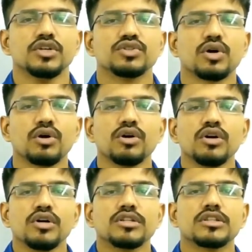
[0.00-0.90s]

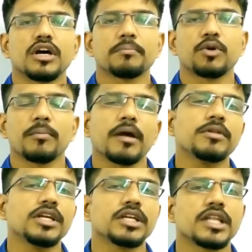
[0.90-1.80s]
So the
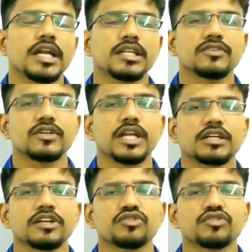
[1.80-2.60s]
probability that the selected